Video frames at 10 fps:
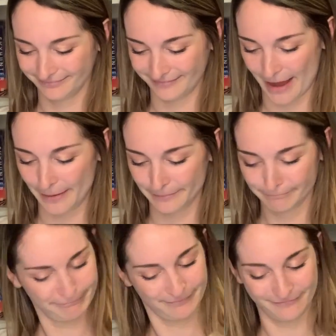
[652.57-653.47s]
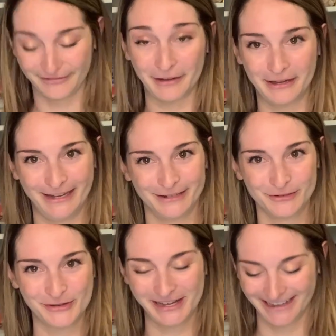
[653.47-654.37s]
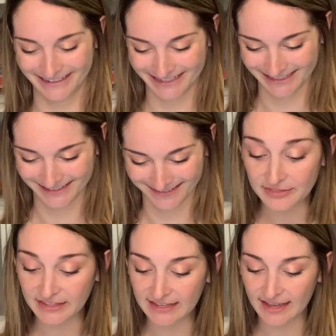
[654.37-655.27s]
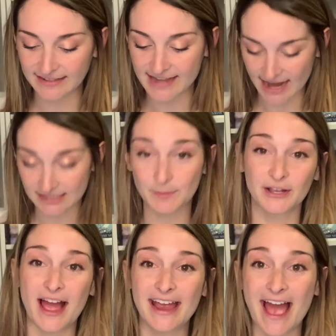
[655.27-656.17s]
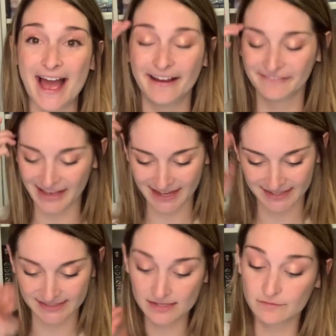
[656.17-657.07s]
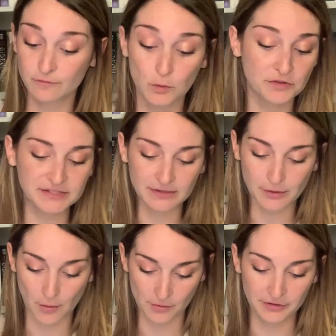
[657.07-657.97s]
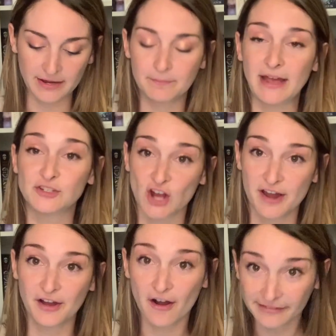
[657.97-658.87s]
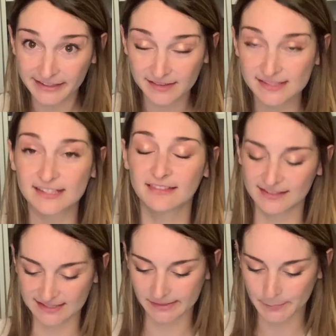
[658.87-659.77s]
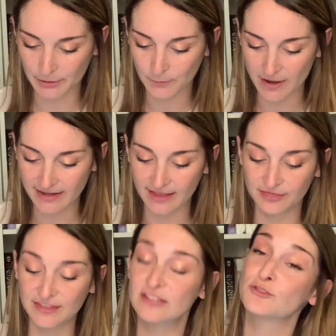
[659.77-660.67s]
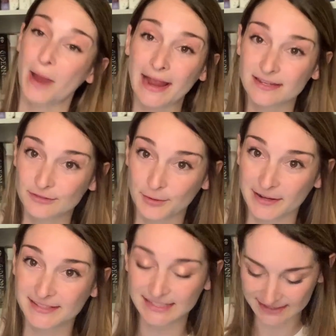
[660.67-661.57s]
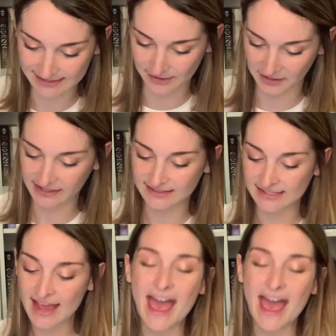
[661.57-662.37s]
I'm very intrigued. The next book I have is Fool's Gold by John Hollins. This is book 1 in the Dragon Lords series.